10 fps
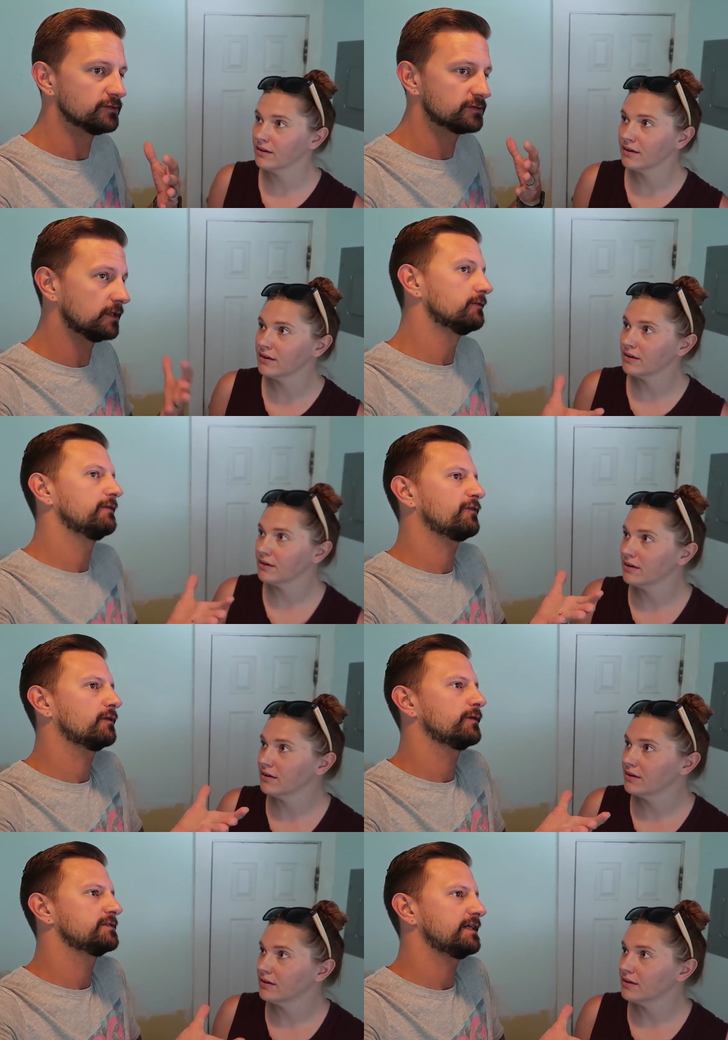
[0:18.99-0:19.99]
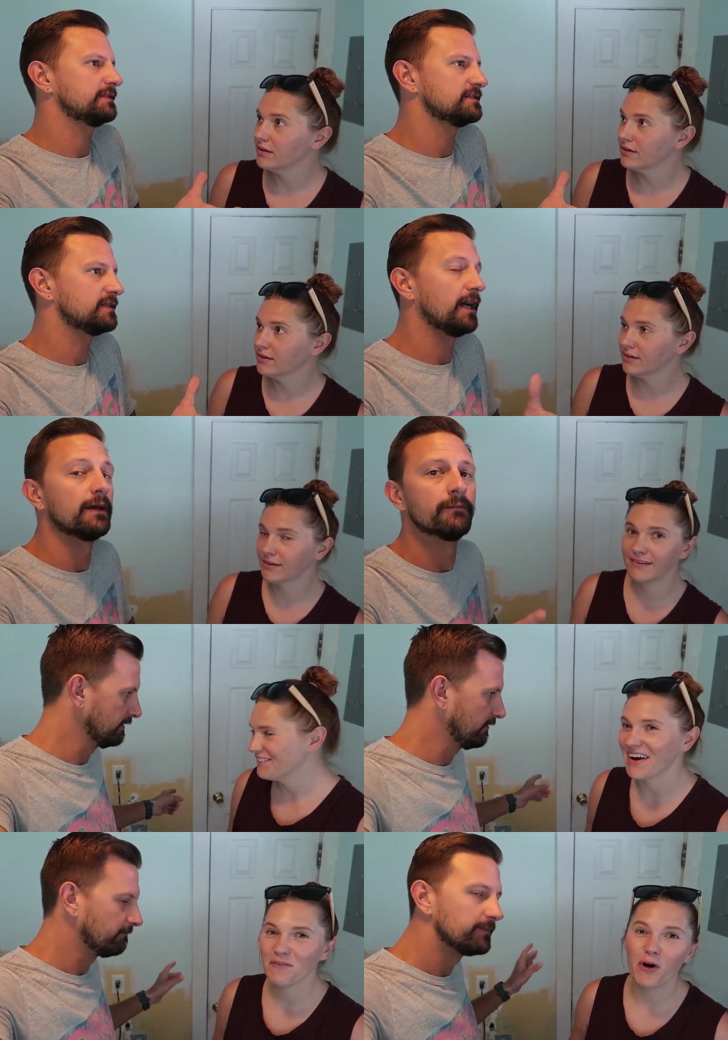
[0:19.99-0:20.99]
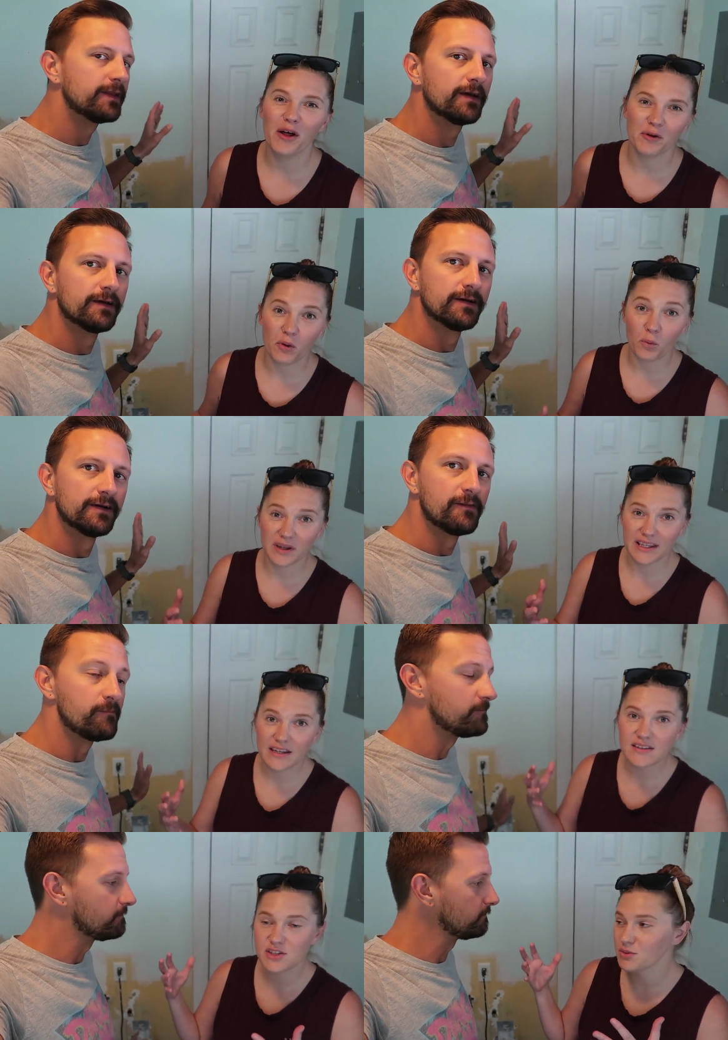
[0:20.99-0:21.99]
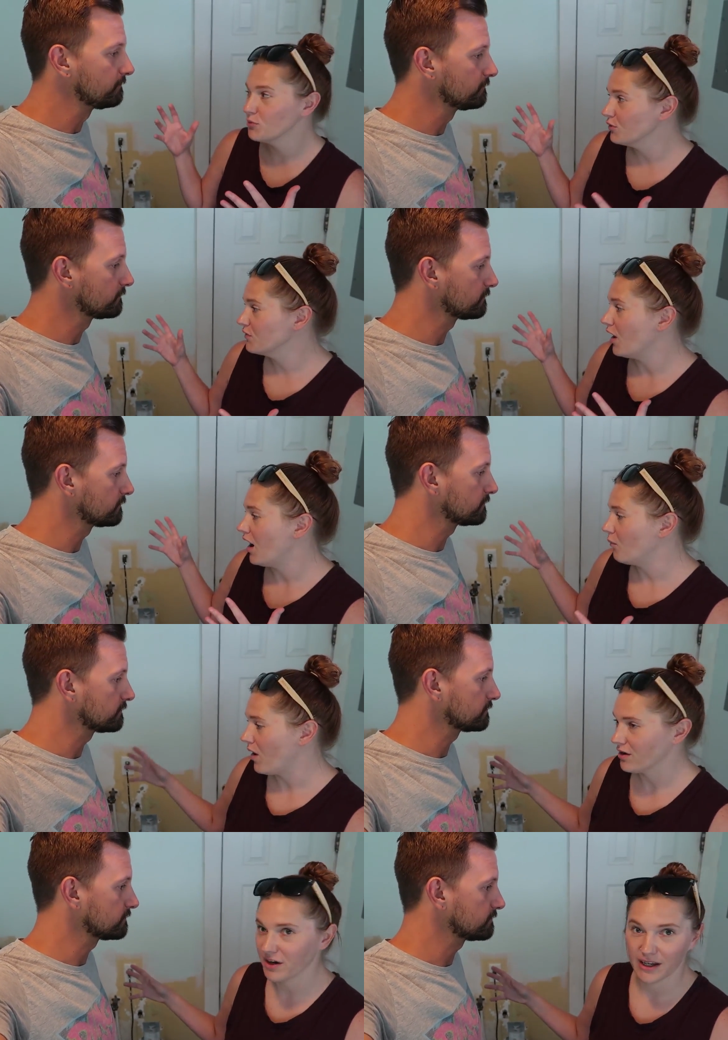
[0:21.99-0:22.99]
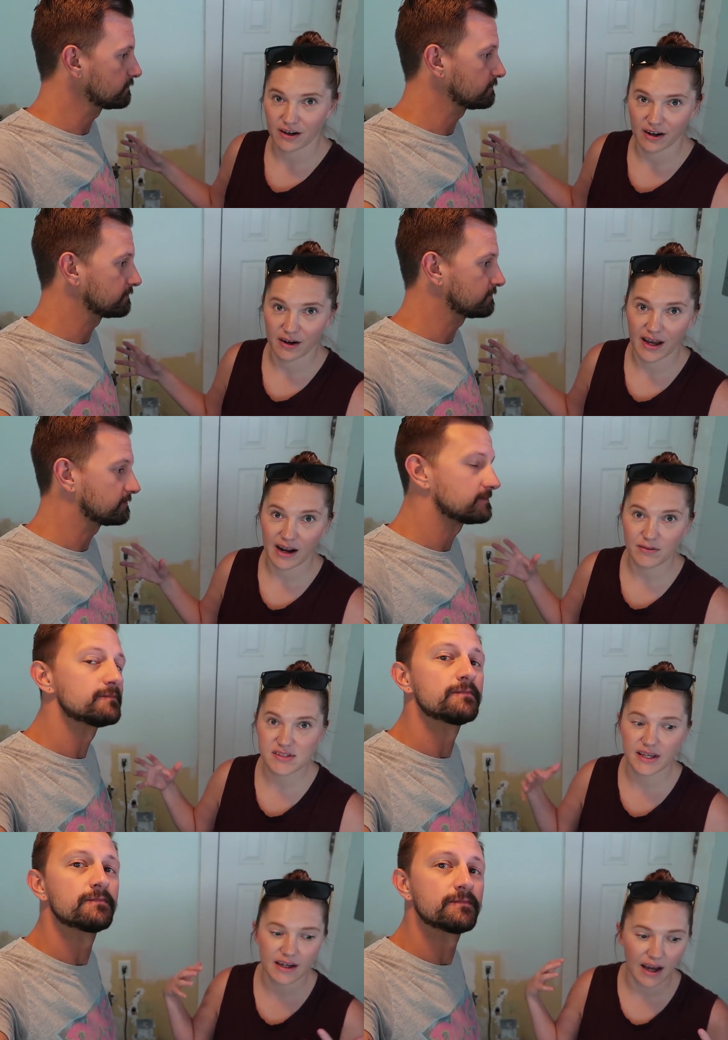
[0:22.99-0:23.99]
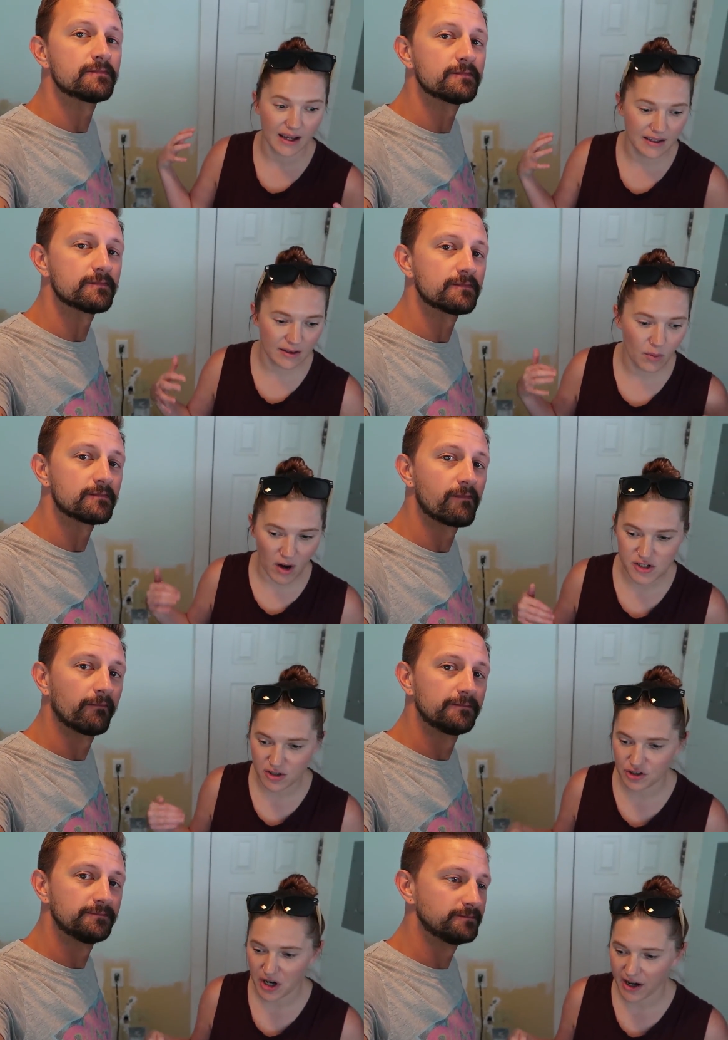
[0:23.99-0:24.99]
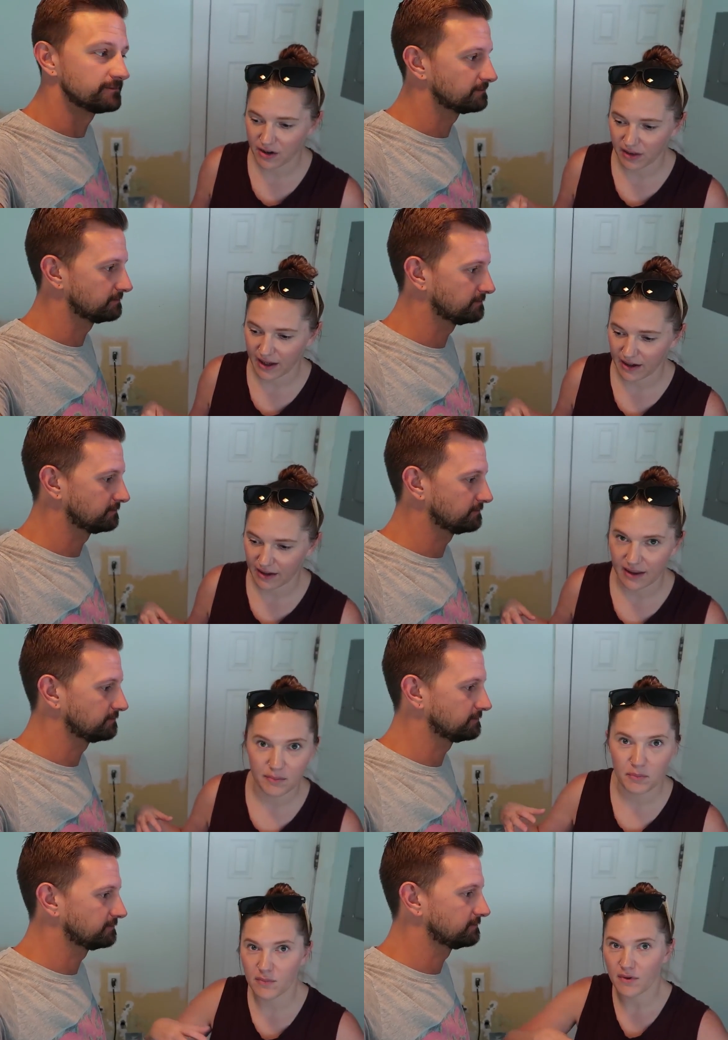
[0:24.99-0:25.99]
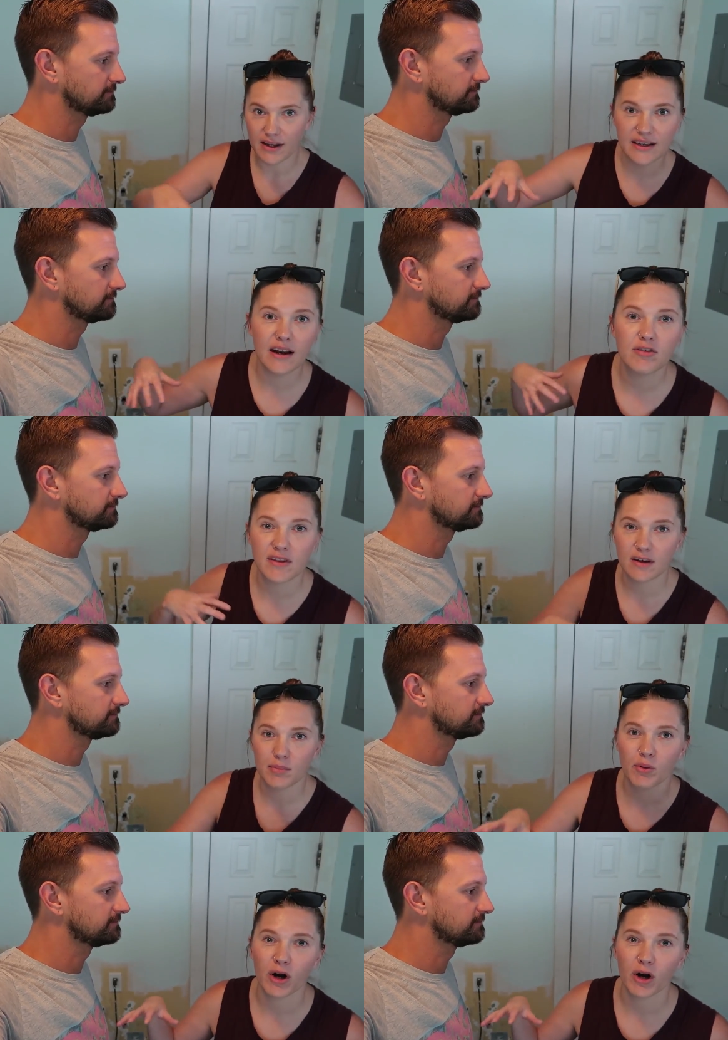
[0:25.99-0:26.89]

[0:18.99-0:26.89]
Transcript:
Speaker 1: So we figured we would take this time.
Speaker 2: Well, we needed to move the hot water heater, and I was like, I need the washer and dryer. Like, I need everything to be